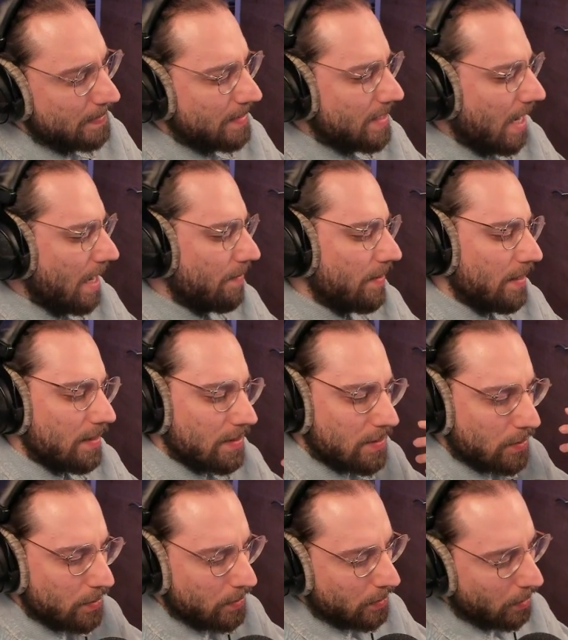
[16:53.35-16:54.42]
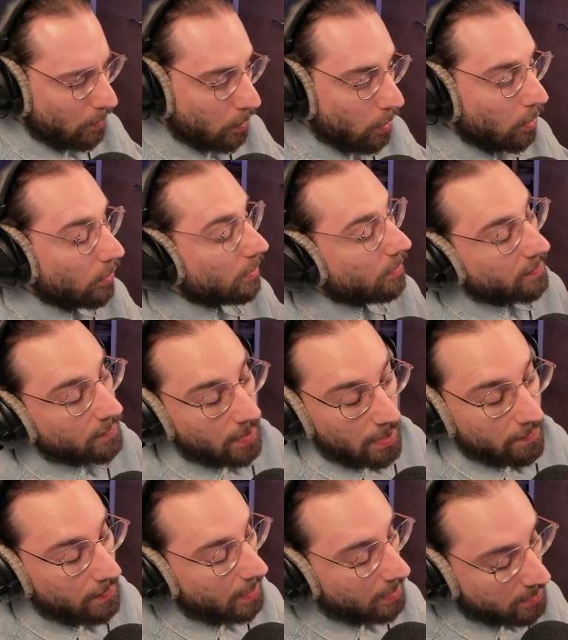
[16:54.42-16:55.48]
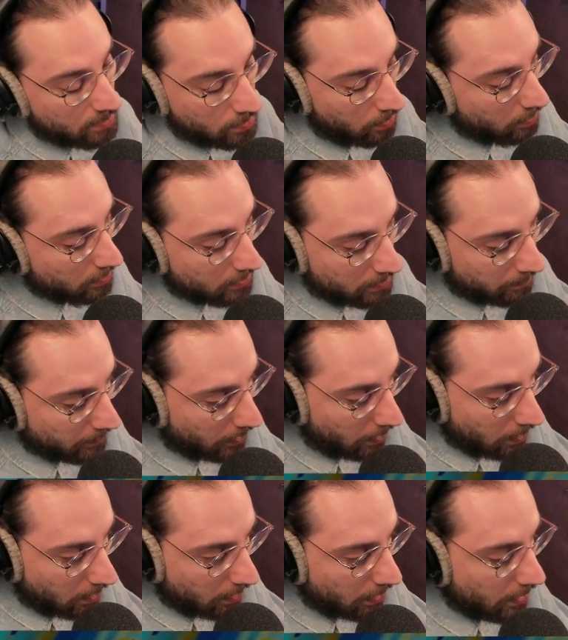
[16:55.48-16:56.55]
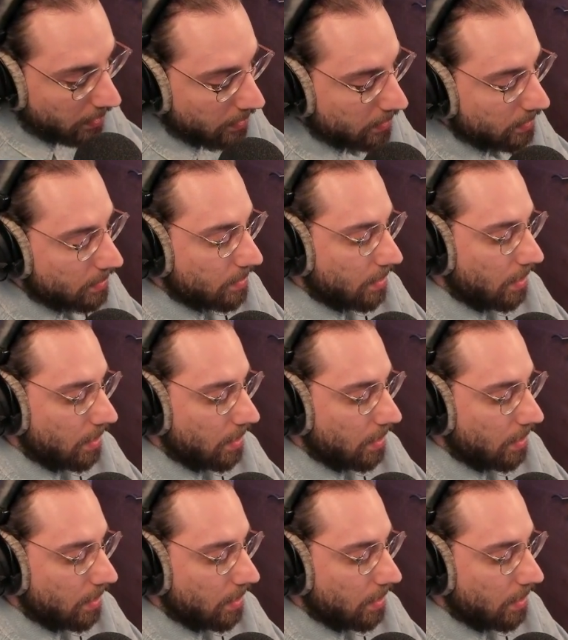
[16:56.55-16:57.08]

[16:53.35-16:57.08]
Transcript: diving into the world of FX concept art.